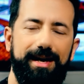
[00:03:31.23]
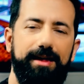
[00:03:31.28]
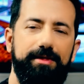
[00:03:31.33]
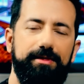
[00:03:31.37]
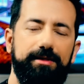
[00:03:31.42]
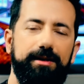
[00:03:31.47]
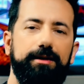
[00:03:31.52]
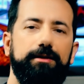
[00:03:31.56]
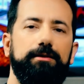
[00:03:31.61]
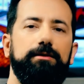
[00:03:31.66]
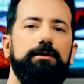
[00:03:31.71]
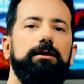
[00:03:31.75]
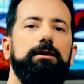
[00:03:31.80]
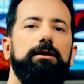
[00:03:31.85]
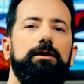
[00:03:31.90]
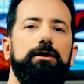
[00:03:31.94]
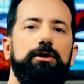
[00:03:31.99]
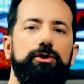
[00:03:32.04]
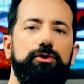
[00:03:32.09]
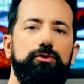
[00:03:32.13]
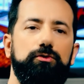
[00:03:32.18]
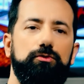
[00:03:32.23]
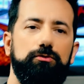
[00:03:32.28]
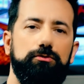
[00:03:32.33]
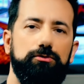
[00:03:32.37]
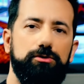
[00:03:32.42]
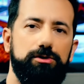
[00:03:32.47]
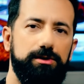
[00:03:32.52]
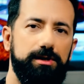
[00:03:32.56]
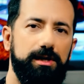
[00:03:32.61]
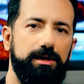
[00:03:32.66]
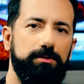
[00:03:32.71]
and then you
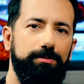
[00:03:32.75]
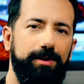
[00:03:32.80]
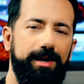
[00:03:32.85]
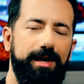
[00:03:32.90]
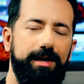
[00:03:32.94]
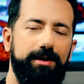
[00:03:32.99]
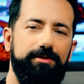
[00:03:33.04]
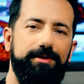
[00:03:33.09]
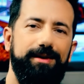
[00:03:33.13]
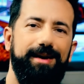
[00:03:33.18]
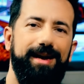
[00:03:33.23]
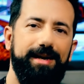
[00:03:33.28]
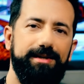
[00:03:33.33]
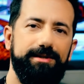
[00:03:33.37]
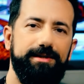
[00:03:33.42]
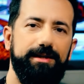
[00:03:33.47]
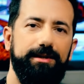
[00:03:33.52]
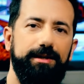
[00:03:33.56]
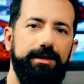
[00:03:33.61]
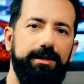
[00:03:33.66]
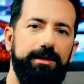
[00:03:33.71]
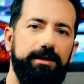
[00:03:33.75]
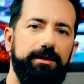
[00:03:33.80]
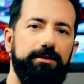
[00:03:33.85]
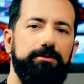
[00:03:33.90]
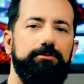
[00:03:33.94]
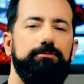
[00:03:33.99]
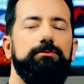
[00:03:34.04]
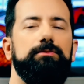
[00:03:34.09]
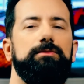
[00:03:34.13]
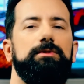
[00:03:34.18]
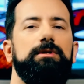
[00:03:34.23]
start playing the next technique,
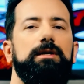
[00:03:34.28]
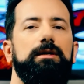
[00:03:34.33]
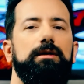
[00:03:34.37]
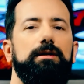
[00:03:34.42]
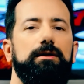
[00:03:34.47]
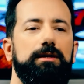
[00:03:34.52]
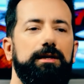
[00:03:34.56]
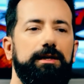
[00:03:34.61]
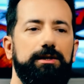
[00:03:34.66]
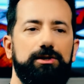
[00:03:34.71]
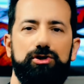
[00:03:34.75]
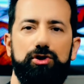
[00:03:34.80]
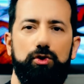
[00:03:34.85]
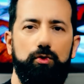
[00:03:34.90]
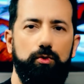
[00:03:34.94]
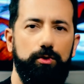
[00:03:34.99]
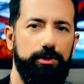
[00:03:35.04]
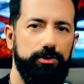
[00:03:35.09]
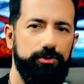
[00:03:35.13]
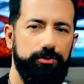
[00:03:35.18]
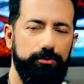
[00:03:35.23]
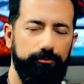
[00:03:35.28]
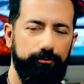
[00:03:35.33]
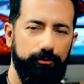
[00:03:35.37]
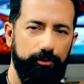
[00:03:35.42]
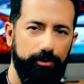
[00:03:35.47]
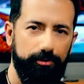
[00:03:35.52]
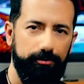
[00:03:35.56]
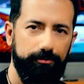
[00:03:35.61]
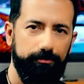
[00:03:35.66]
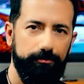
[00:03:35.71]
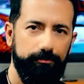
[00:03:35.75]
and so on and so forth.